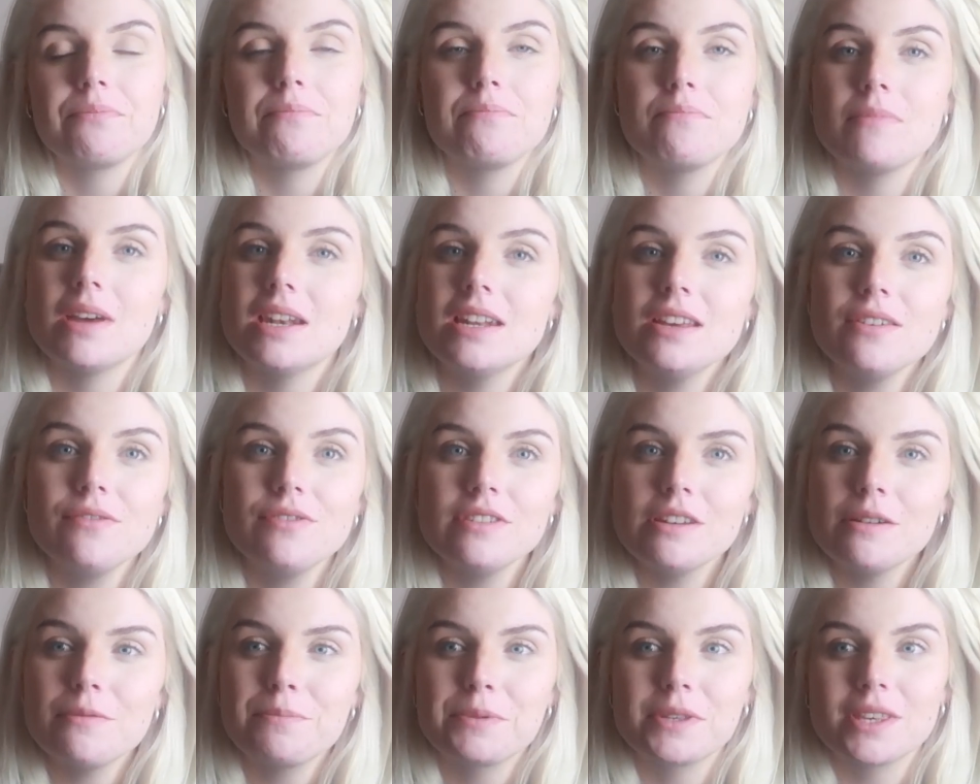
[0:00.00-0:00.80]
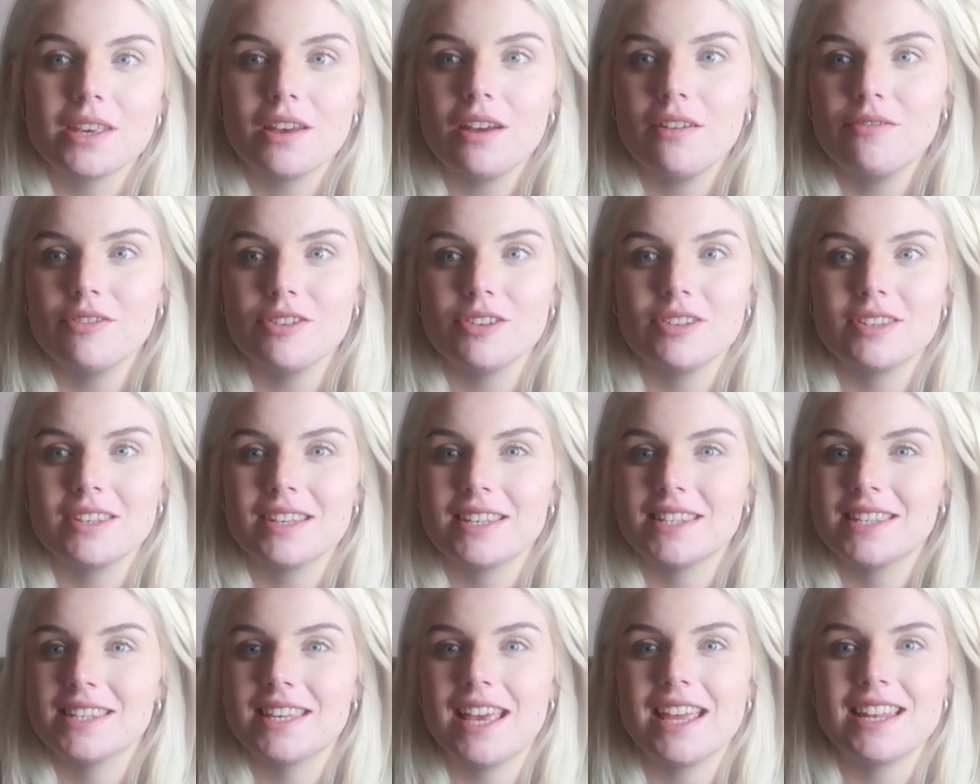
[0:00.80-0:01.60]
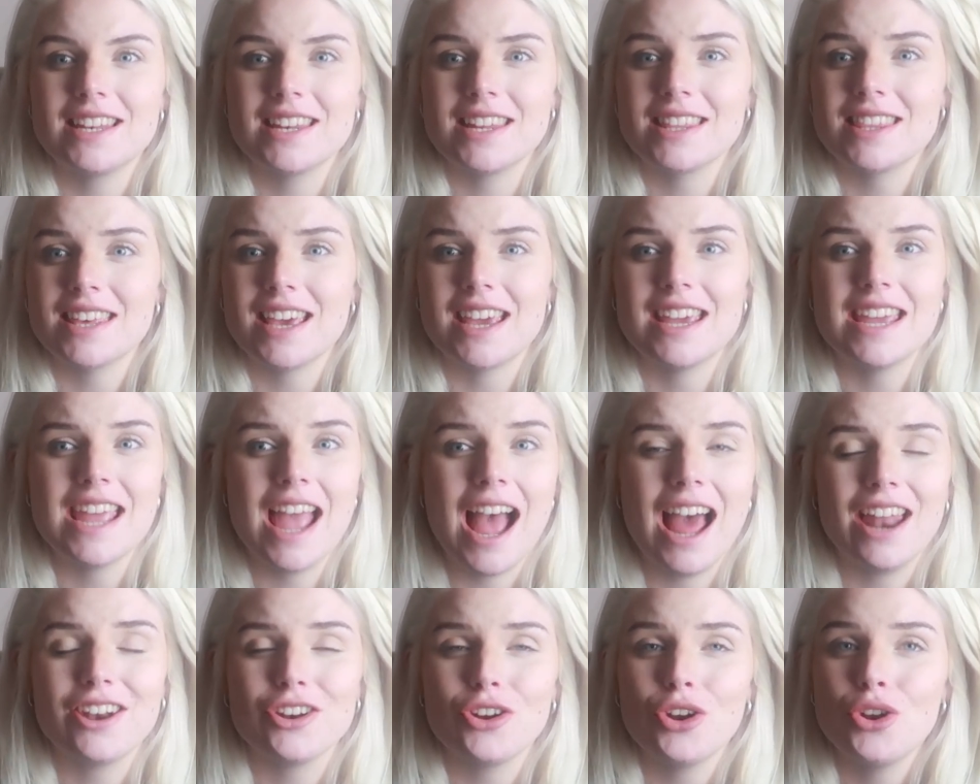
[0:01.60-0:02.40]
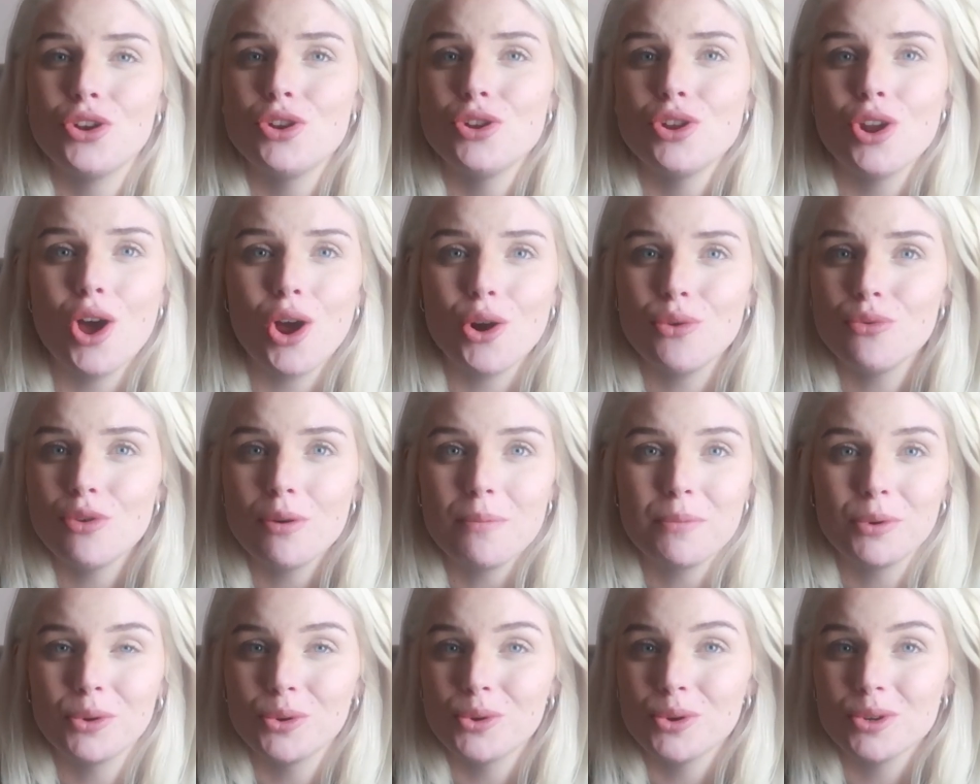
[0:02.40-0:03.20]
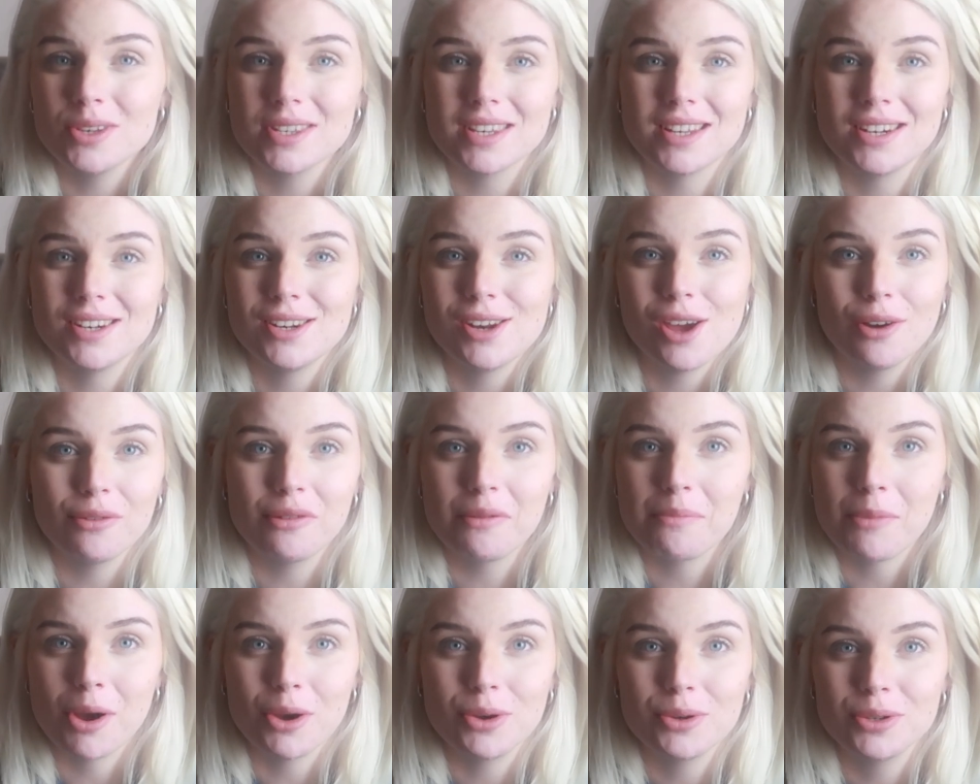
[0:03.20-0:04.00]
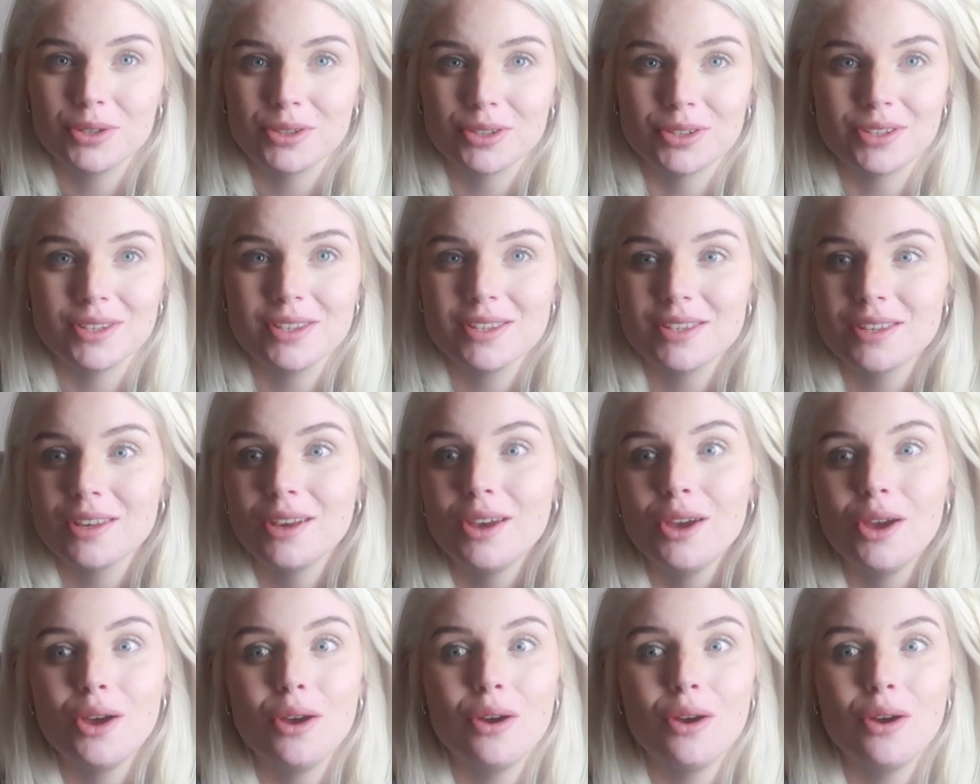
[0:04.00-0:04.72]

Many of the observers said that he had no remorse and no emotions,